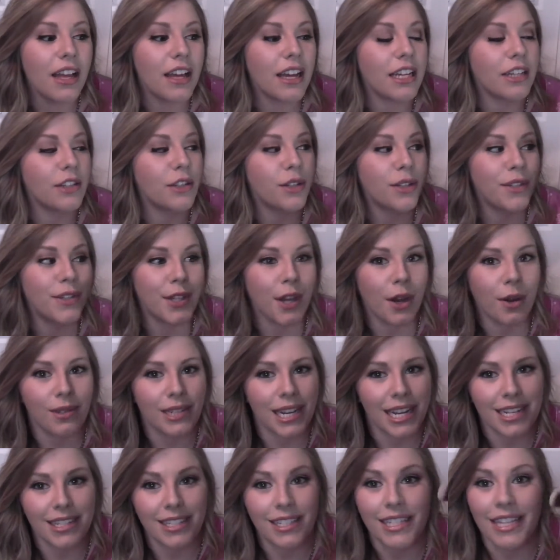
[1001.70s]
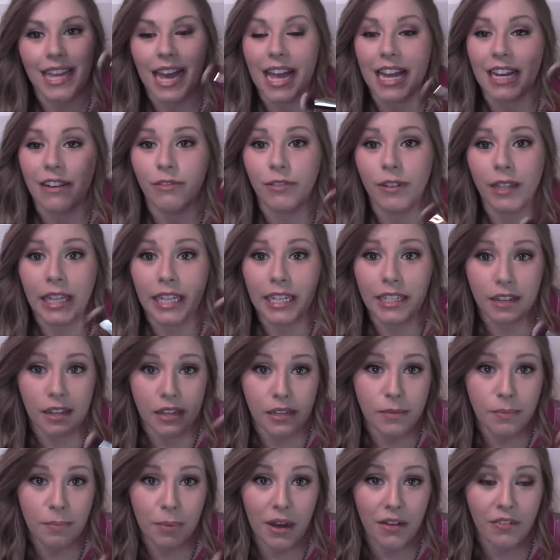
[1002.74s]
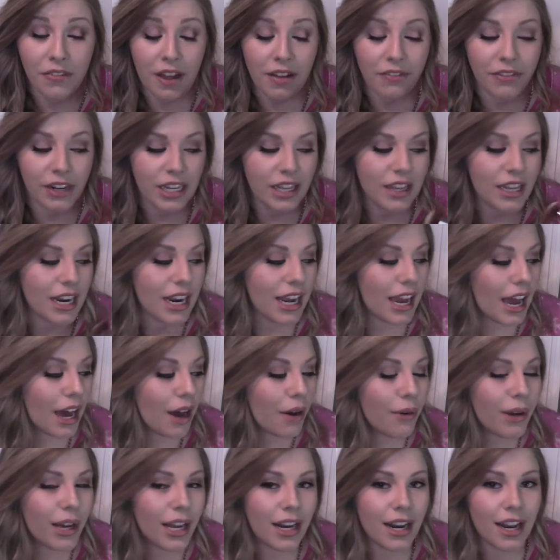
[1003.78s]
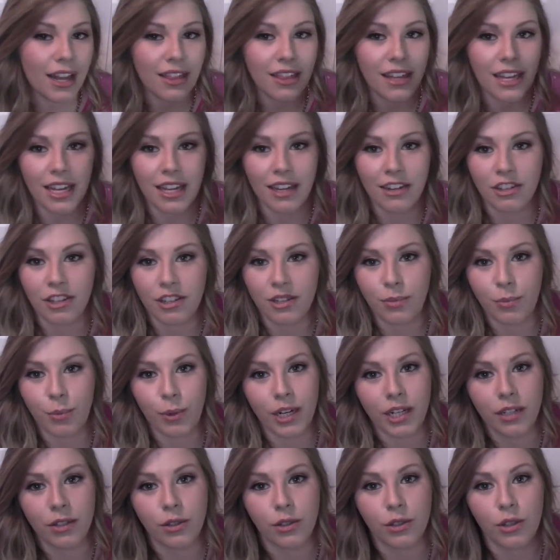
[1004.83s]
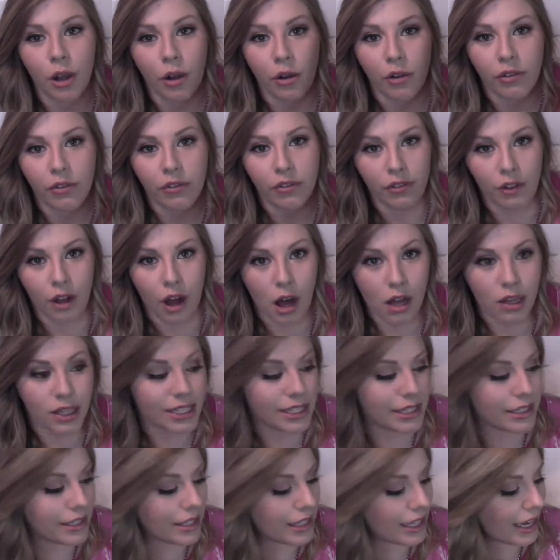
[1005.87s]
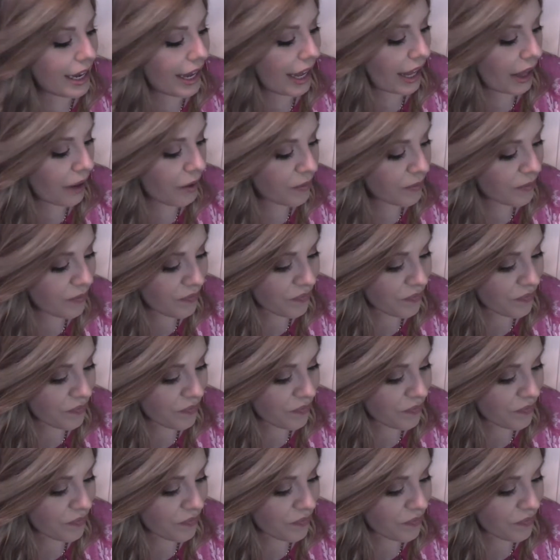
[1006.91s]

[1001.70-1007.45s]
It's so dense that it really does buff everything out, and I think it just works so flawlessly.